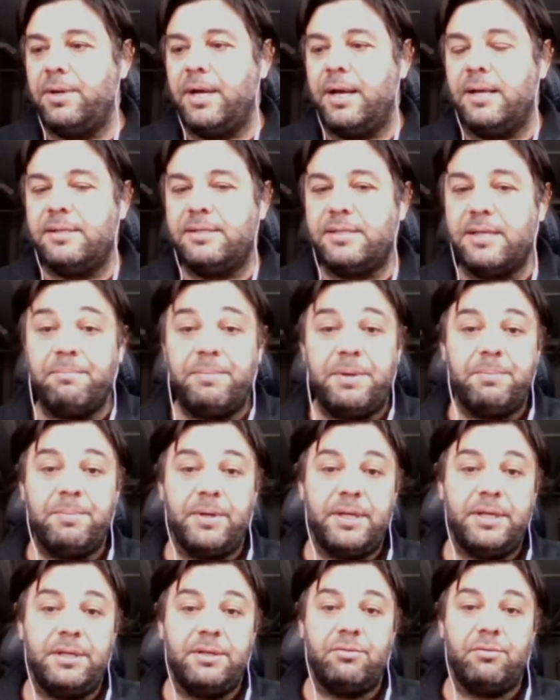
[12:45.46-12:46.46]
some
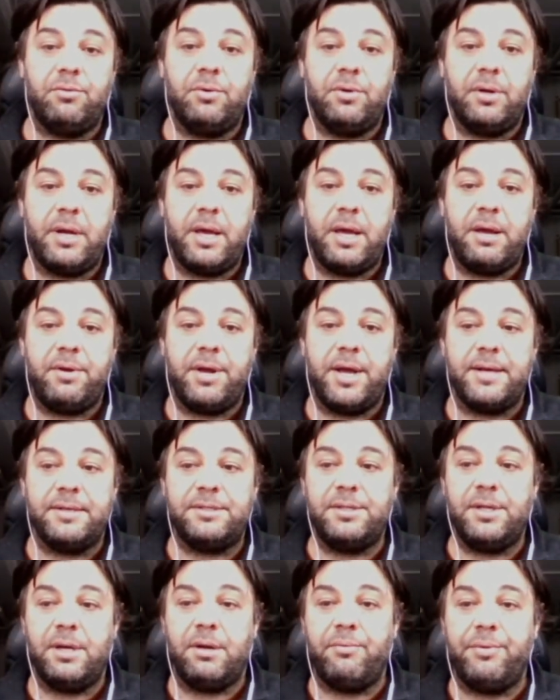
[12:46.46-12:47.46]
people in rural
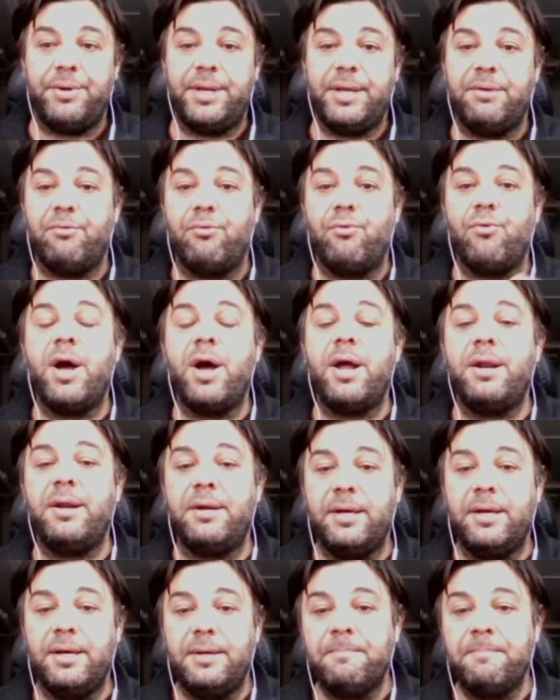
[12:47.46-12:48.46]
areas, they already
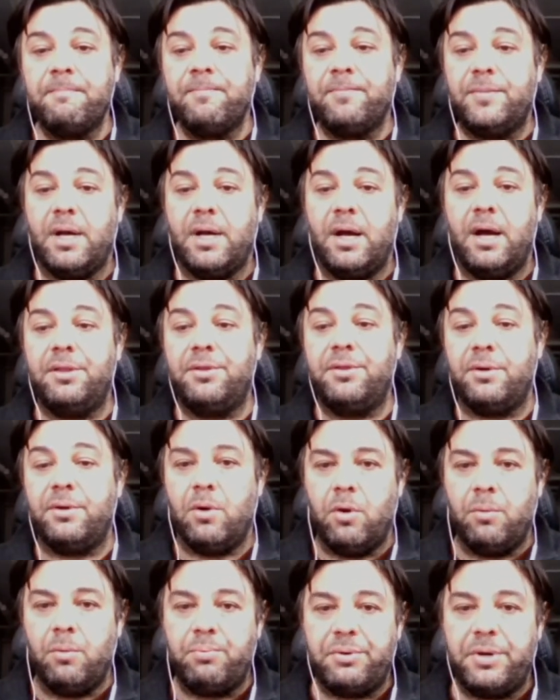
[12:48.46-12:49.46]
run
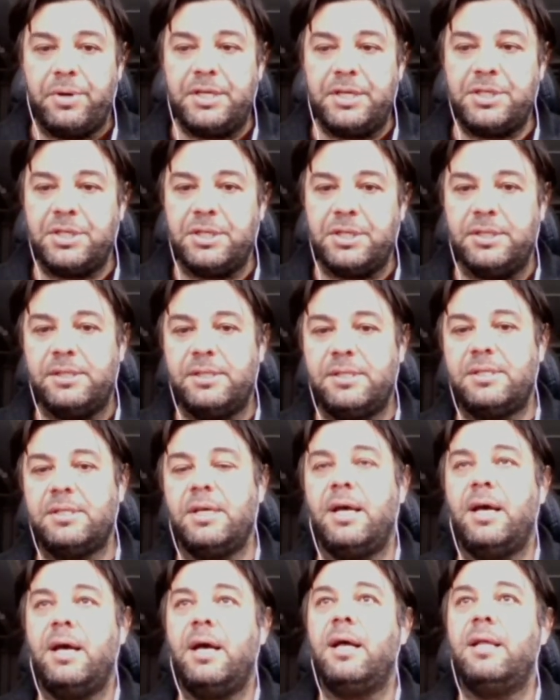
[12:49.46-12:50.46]
other operations
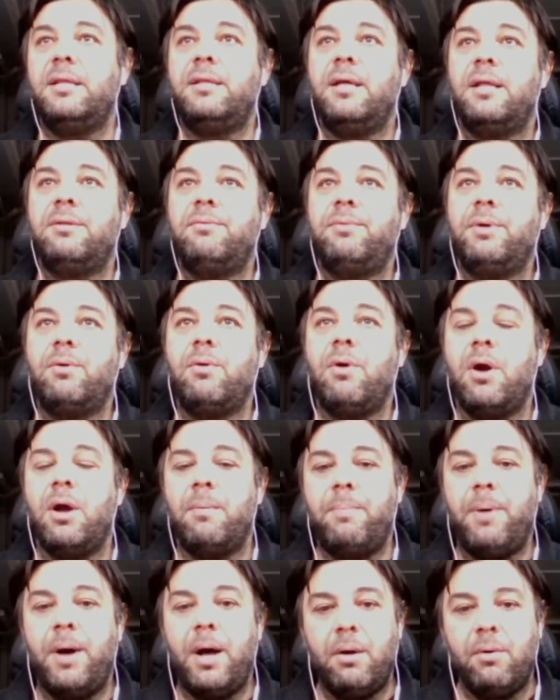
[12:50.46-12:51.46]
that
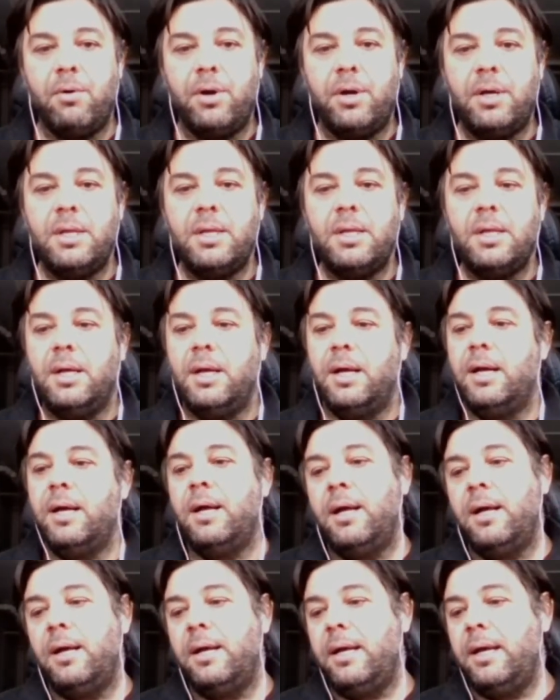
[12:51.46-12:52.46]
require power,
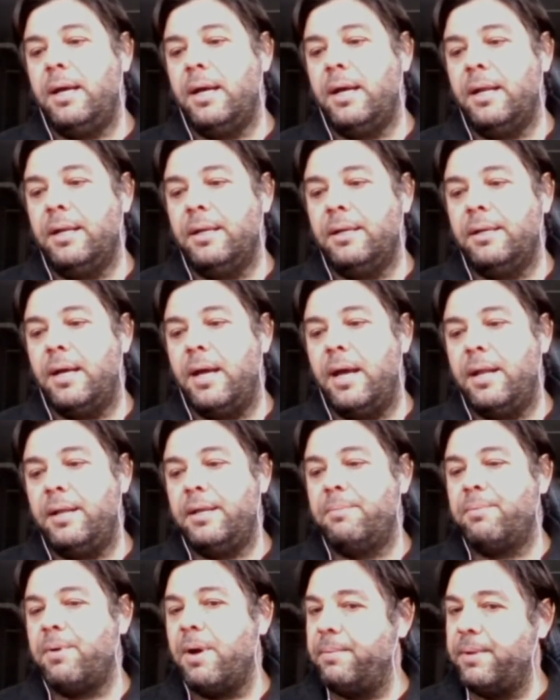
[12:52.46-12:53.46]
and
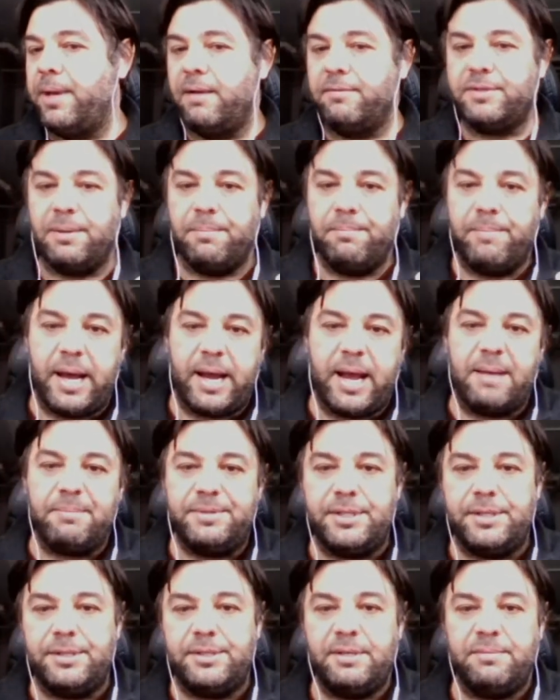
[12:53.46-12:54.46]
they probably have some backup
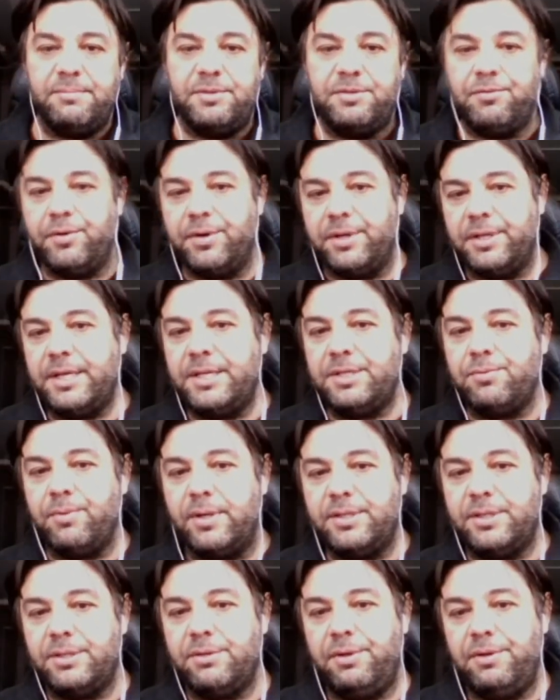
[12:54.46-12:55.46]
systems for these
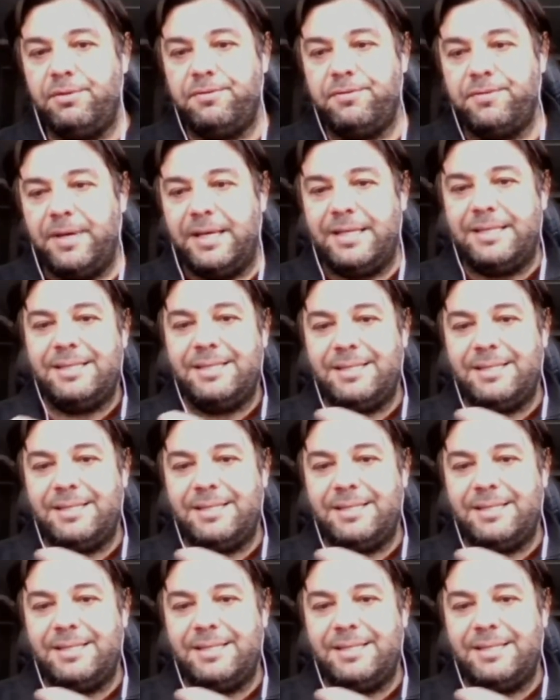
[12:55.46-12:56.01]
ones. So if it's